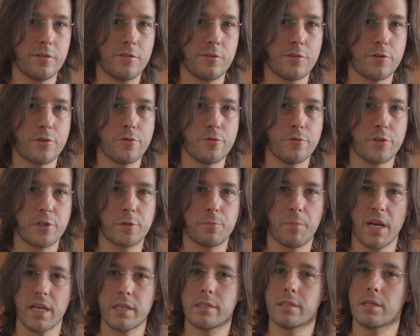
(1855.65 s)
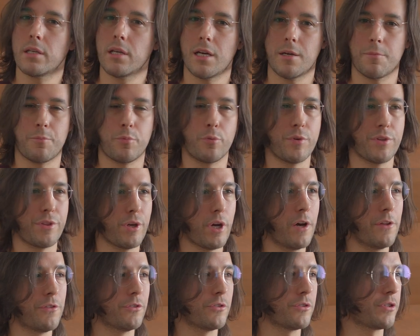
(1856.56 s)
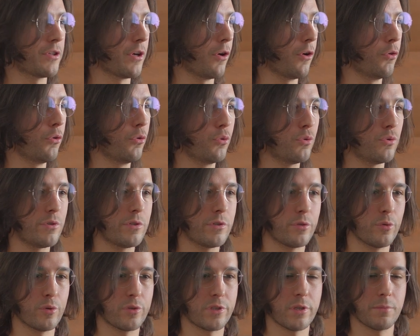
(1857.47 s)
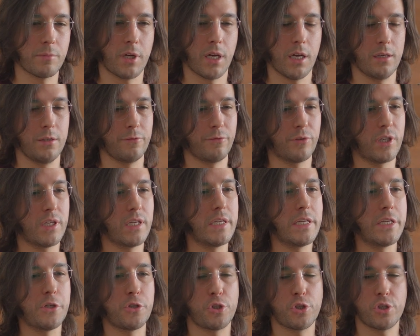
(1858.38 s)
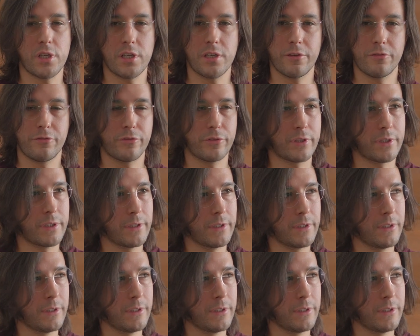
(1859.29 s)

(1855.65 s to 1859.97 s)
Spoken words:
to spice it up with other tones or some kind of key shift,